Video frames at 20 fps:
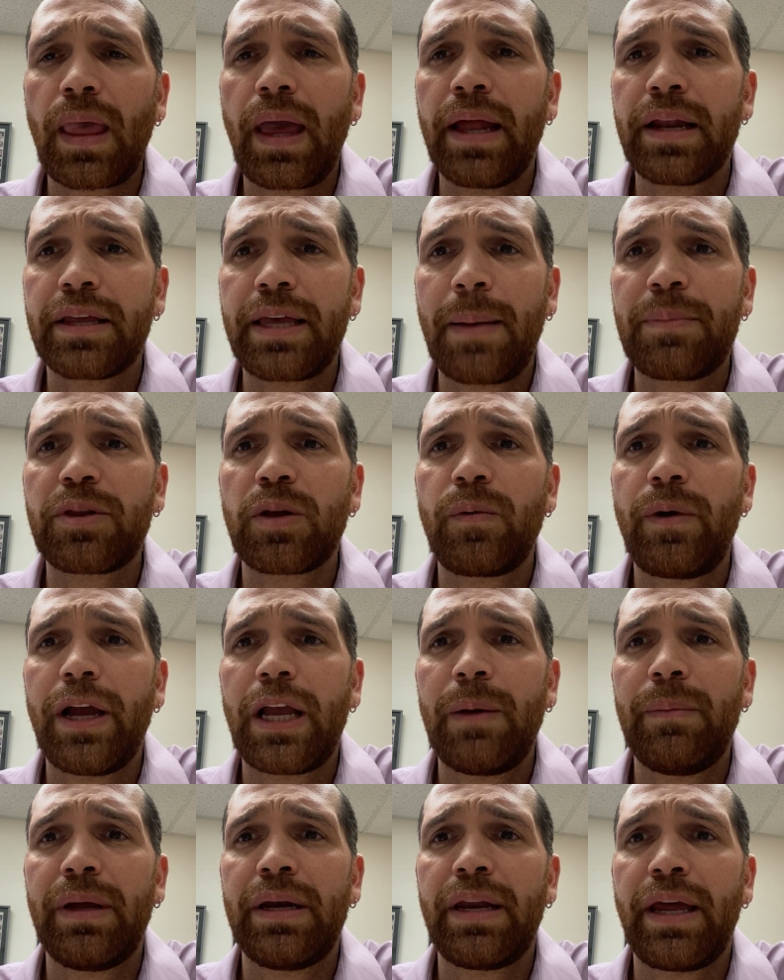and keep the
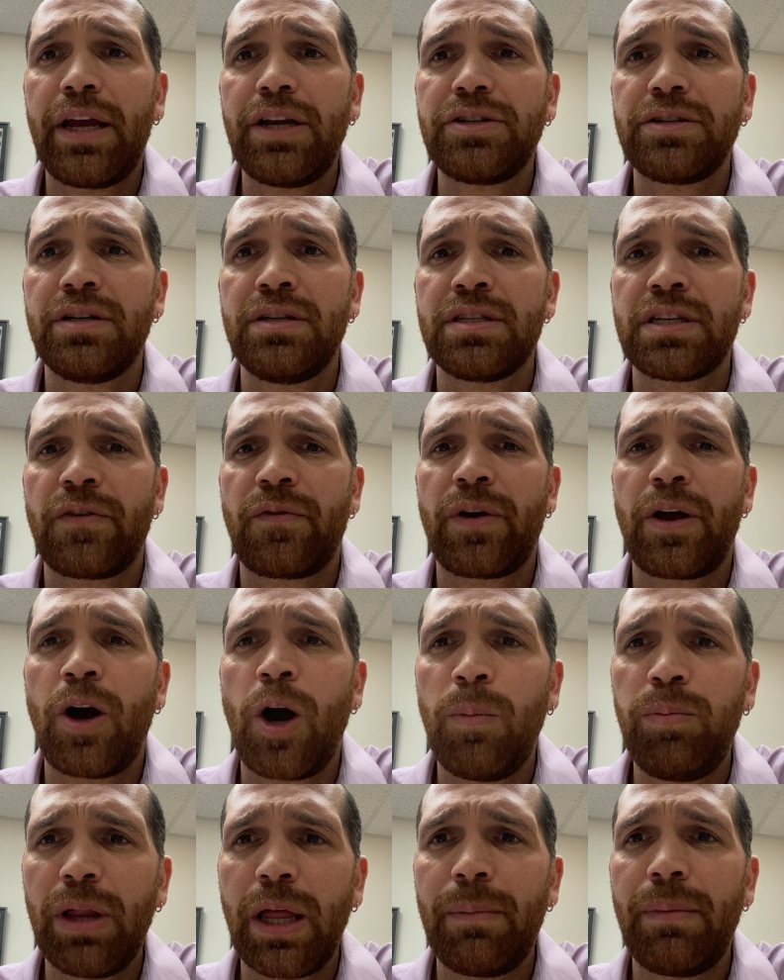recommendations. If we
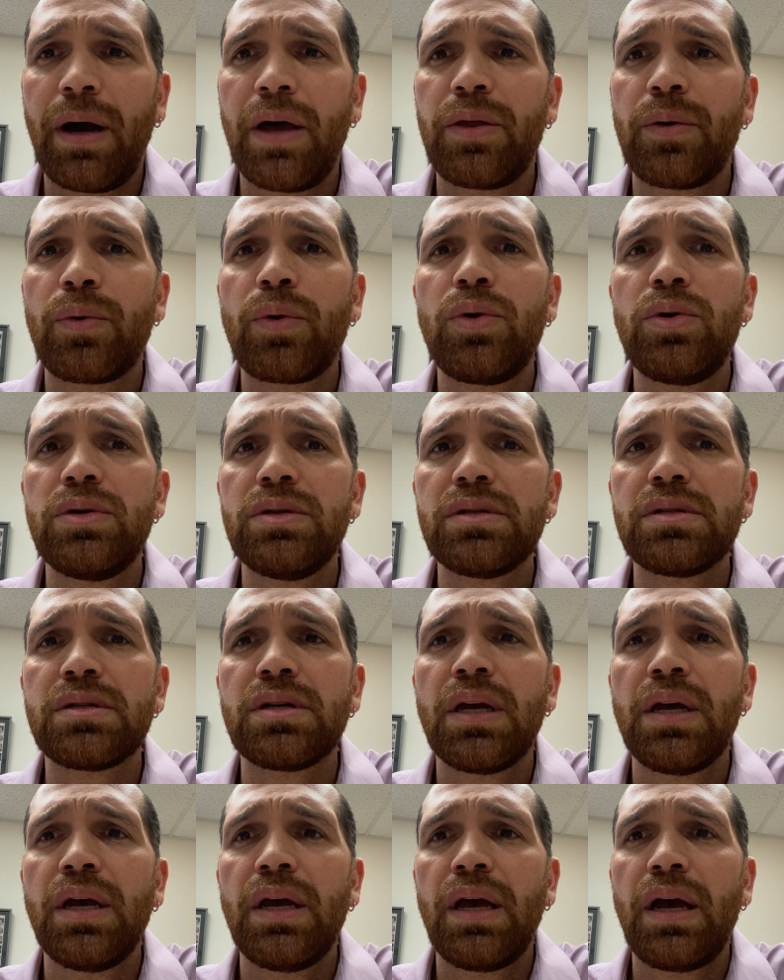all play by the rules,
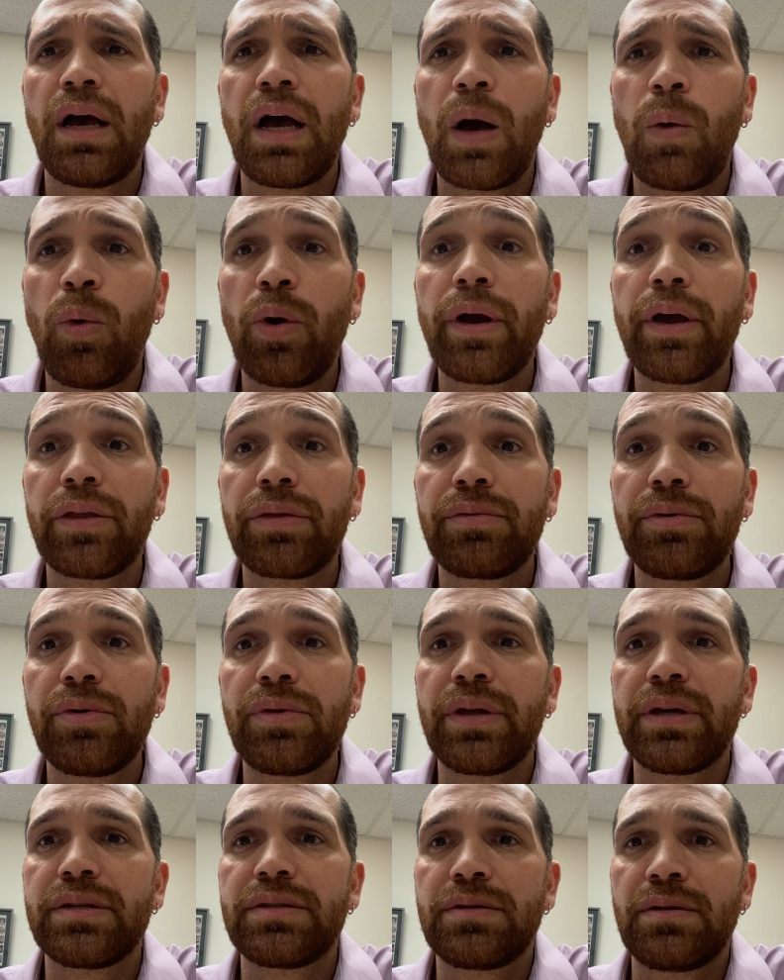we'll get through
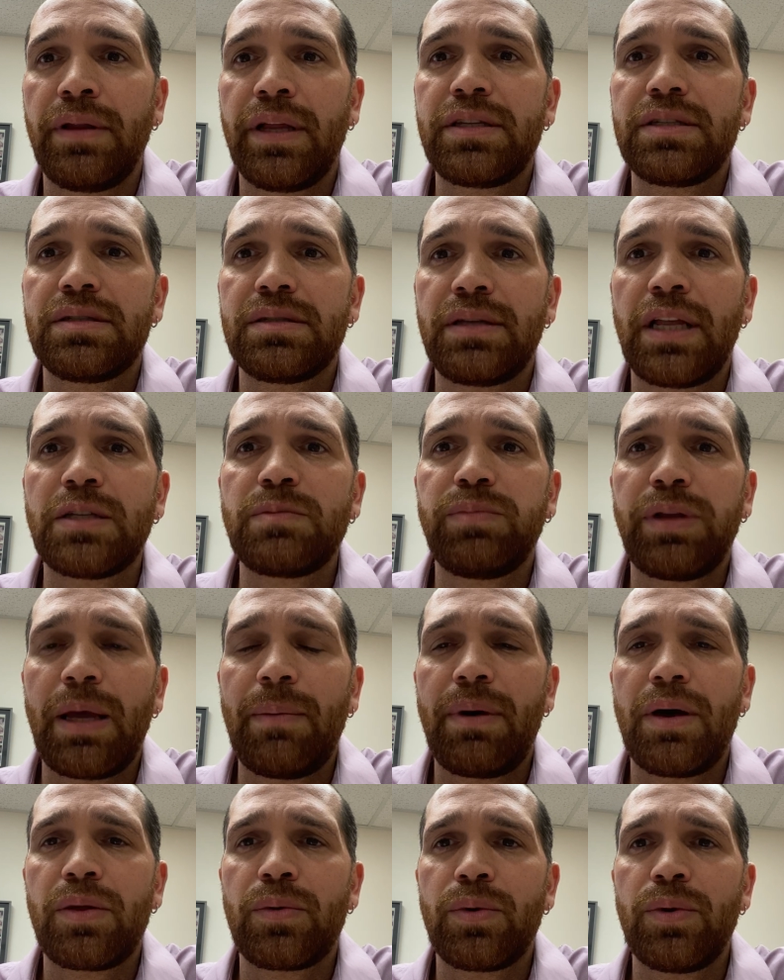this. So let's play
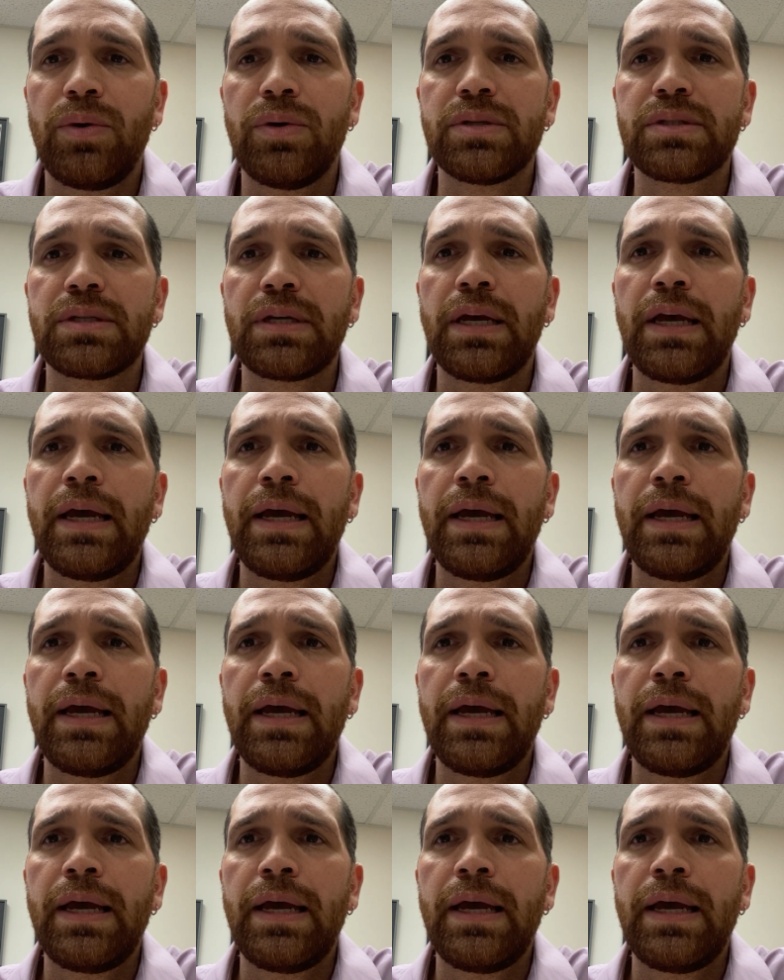by the rules.